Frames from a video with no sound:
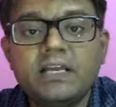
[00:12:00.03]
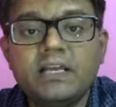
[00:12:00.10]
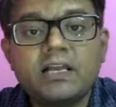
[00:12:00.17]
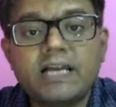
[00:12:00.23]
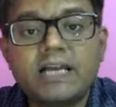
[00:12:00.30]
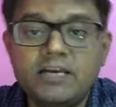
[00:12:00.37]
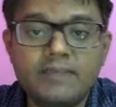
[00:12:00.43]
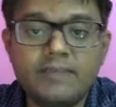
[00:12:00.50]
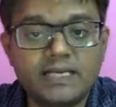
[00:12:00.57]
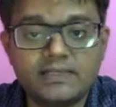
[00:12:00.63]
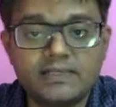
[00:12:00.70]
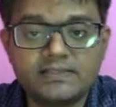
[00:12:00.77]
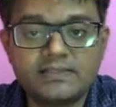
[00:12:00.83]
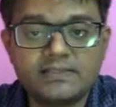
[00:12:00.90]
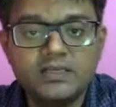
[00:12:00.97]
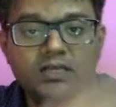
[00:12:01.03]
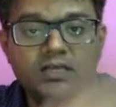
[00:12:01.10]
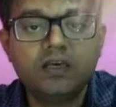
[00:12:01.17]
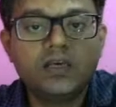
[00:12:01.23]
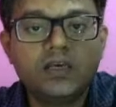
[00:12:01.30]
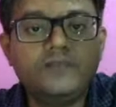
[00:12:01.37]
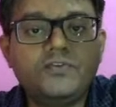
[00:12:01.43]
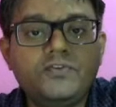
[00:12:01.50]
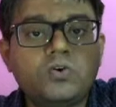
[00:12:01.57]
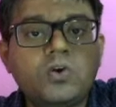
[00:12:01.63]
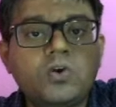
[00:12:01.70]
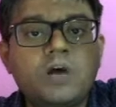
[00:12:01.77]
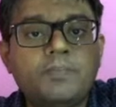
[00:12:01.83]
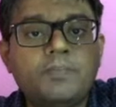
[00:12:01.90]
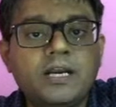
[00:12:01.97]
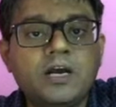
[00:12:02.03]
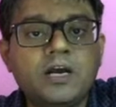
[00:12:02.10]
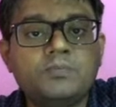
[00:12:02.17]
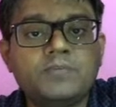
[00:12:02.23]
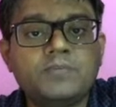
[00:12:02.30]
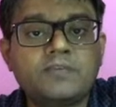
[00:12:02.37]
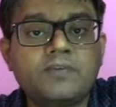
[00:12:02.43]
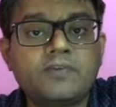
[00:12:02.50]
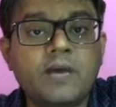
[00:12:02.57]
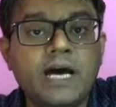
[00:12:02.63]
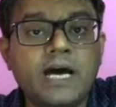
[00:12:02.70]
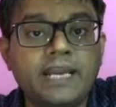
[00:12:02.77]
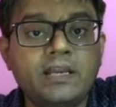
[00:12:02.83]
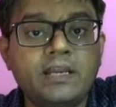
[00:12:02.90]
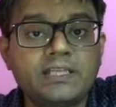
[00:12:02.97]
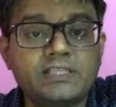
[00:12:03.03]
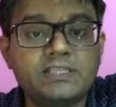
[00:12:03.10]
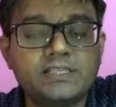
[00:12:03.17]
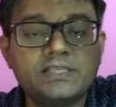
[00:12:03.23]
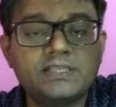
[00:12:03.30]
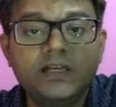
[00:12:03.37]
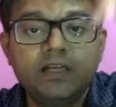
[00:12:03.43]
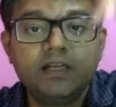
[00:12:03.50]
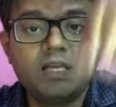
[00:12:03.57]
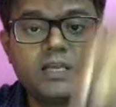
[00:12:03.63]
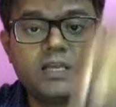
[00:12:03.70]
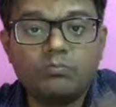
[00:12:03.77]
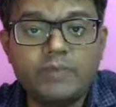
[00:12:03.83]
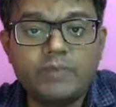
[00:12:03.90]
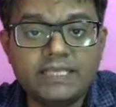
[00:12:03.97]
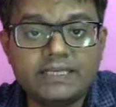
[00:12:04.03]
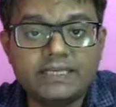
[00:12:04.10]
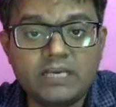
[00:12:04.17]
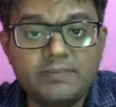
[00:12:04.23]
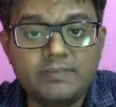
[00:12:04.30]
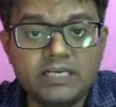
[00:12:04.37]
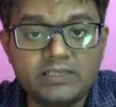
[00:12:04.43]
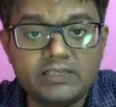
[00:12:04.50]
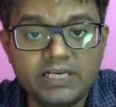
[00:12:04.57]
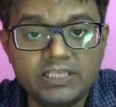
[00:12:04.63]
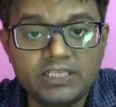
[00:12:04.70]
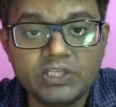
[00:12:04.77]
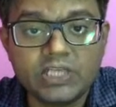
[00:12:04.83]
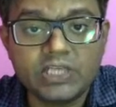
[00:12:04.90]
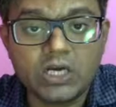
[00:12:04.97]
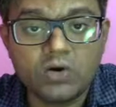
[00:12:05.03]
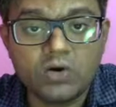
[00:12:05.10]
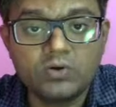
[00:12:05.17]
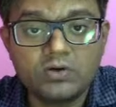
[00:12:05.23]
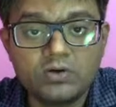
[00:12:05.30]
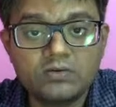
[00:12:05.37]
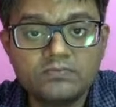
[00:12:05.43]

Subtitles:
kinematics. If you drop an object from a height h, by the time it is reaching the ground,